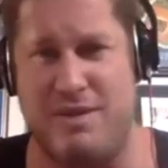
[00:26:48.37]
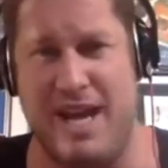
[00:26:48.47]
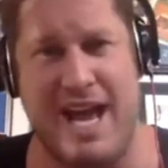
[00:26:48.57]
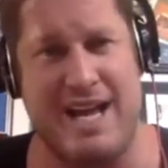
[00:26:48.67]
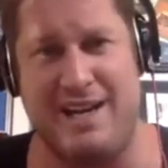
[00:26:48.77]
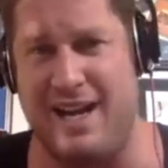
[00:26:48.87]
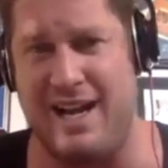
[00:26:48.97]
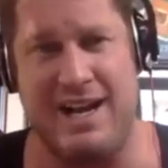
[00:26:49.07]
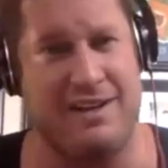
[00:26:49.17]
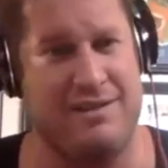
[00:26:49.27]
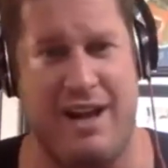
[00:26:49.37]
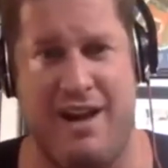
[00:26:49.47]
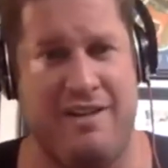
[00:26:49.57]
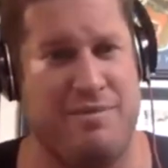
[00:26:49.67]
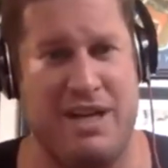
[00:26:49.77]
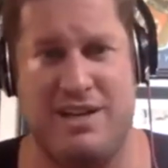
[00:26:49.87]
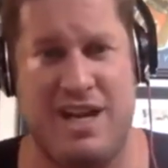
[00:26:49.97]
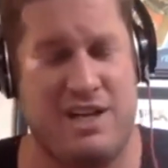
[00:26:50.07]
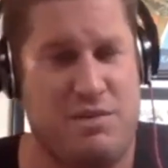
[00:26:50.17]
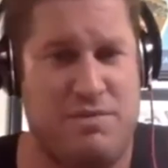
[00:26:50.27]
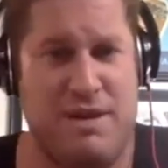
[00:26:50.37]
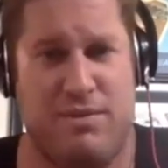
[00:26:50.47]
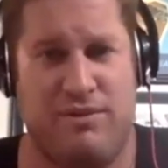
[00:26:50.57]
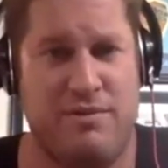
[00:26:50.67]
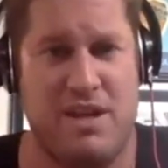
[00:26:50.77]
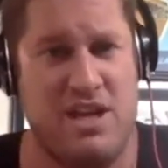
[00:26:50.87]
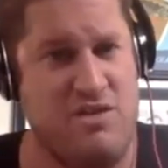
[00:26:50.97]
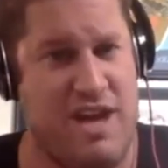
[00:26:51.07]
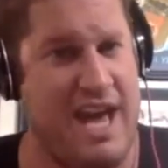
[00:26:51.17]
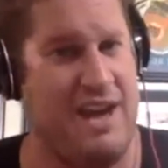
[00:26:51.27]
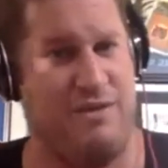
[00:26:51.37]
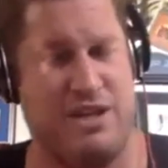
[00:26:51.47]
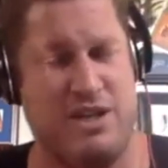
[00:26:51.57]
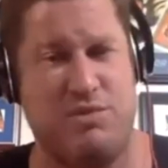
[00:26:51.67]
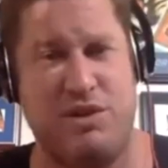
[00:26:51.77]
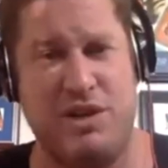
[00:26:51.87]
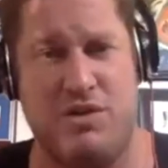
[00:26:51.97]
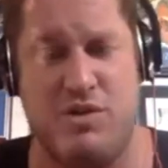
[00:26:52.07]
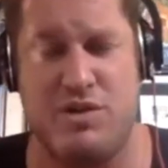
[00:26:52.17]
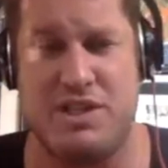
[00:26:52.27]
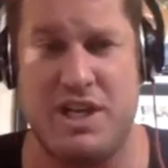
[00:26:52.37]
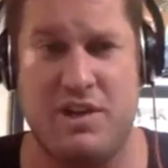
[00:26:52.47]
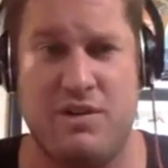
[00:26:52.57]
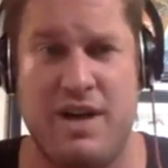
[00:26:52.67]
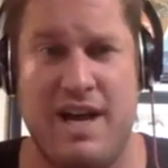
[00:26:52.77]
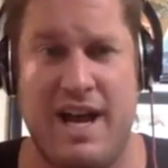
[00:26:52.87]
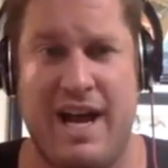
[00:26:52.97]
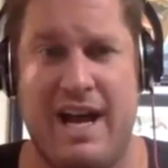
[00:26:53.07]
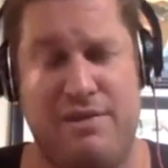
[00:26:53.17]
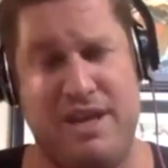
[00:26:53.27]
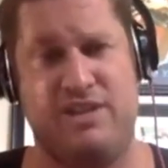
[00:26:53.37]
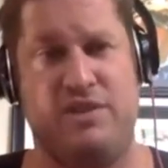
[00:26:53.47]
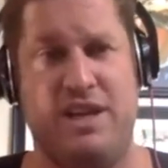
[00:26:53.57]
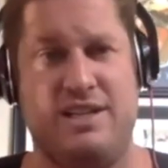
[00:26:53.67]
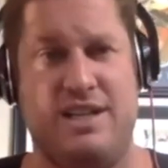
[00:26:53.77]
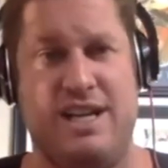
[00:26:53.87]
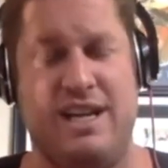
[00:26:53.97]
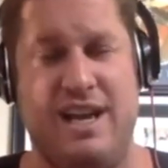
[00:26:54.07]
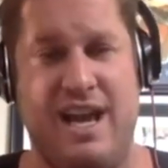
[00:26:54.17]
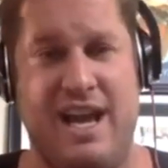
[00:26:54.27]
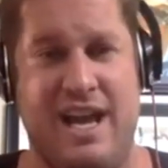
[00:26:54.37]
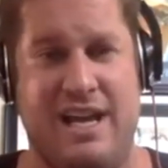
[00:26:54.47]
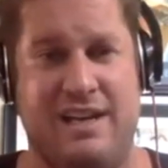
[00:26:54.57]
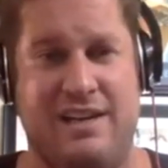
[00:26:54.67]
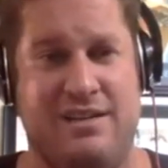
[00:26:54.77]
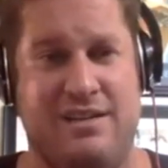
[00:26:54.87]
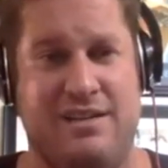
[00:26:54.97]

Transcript: We had uh, I, have been in touch with people from the UK, which is really cool. So uh, thanks for listening, and